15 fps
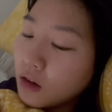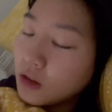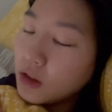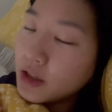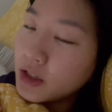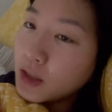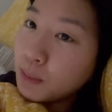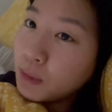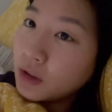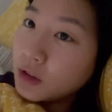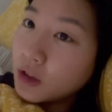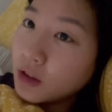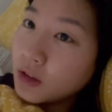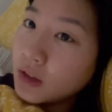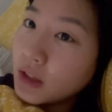December
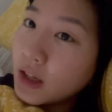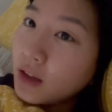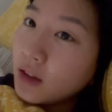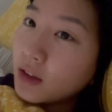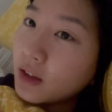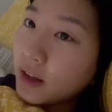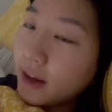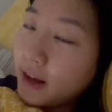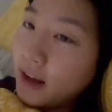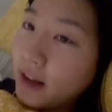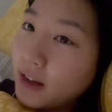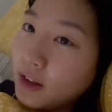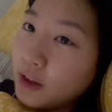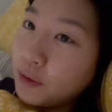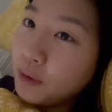13th,
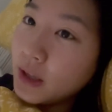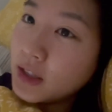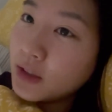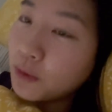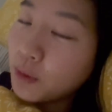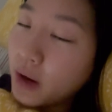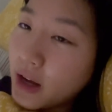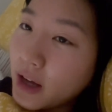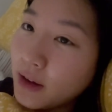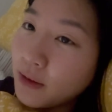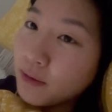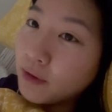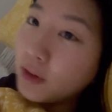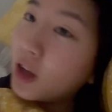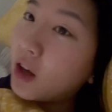and the reason why
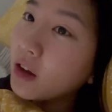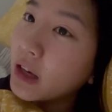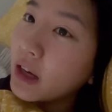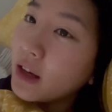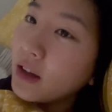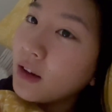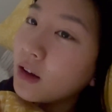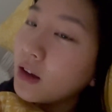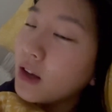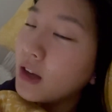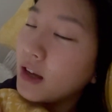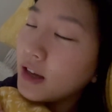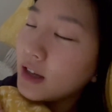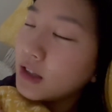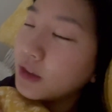I'm vlogging
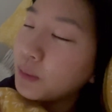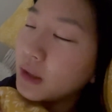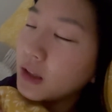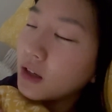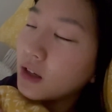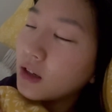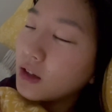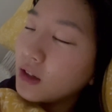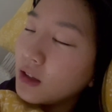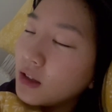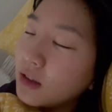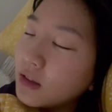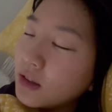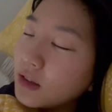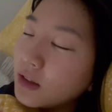is
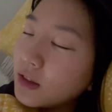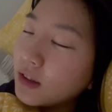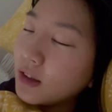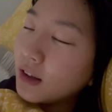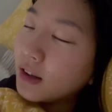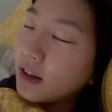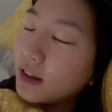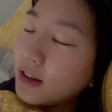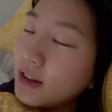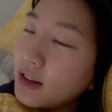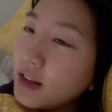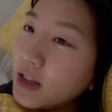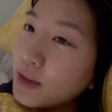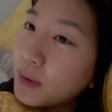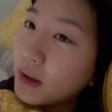because it
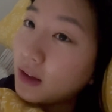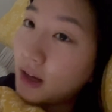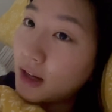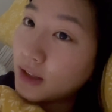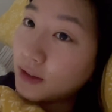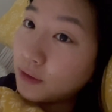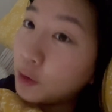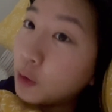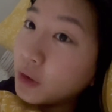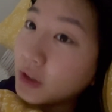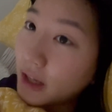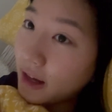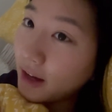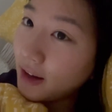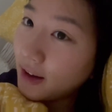is my last full
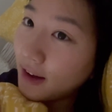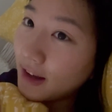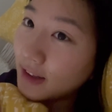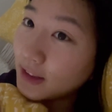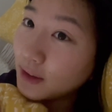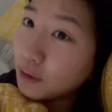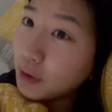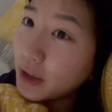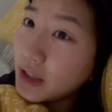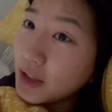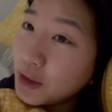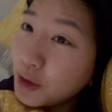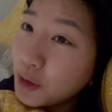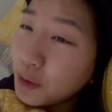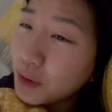day as a race
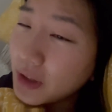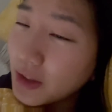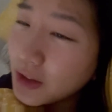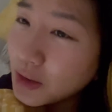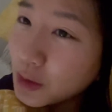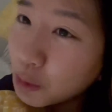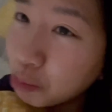student.